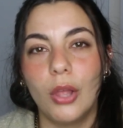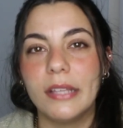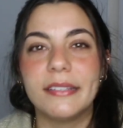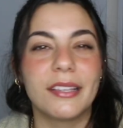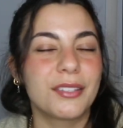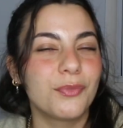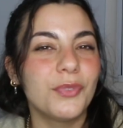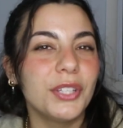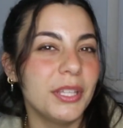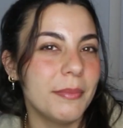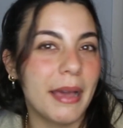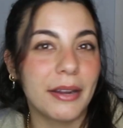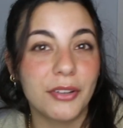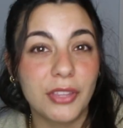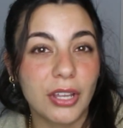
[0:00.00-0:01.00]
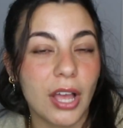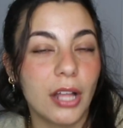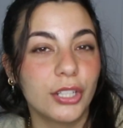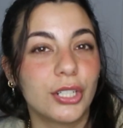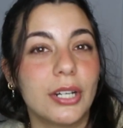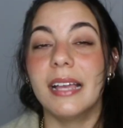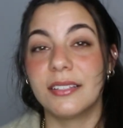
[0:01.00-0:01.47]
It doesn't really matter the
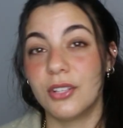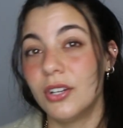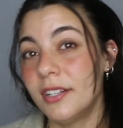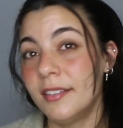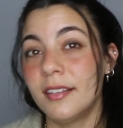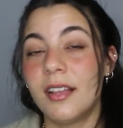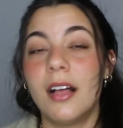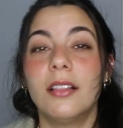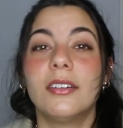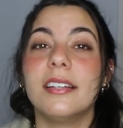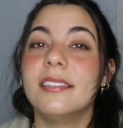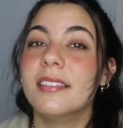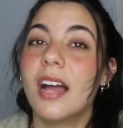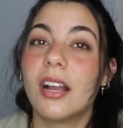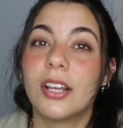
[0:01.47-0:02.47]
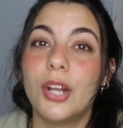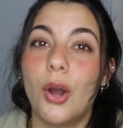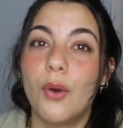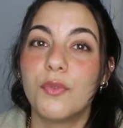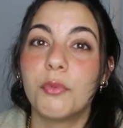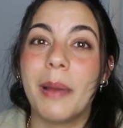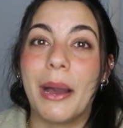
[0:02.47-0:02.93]
color. As long as the color is not going to
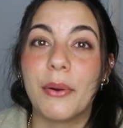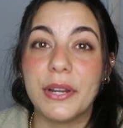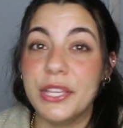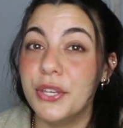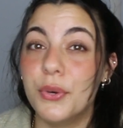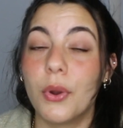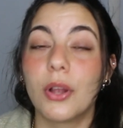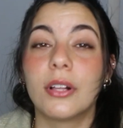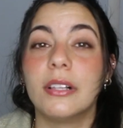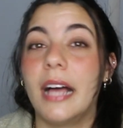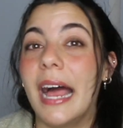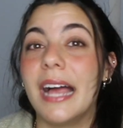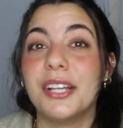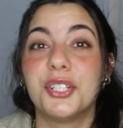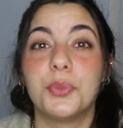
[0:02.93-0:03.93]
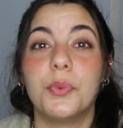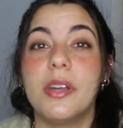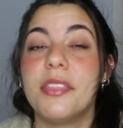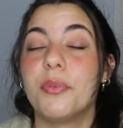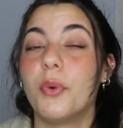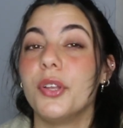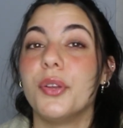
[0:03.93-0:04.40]
overpower you or clash
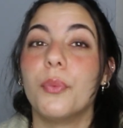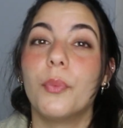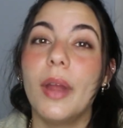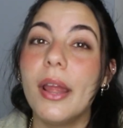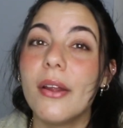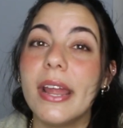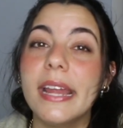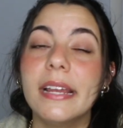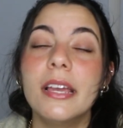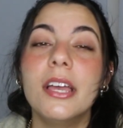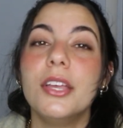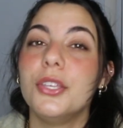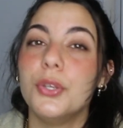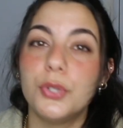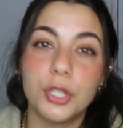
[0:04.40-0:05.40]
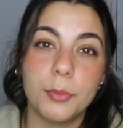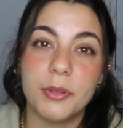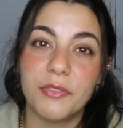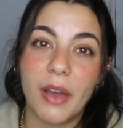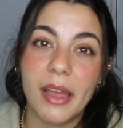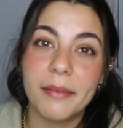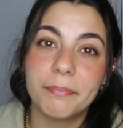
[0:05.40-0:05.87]
with what you're wearing, you should be
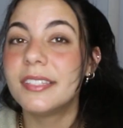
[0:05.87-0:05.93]
fine.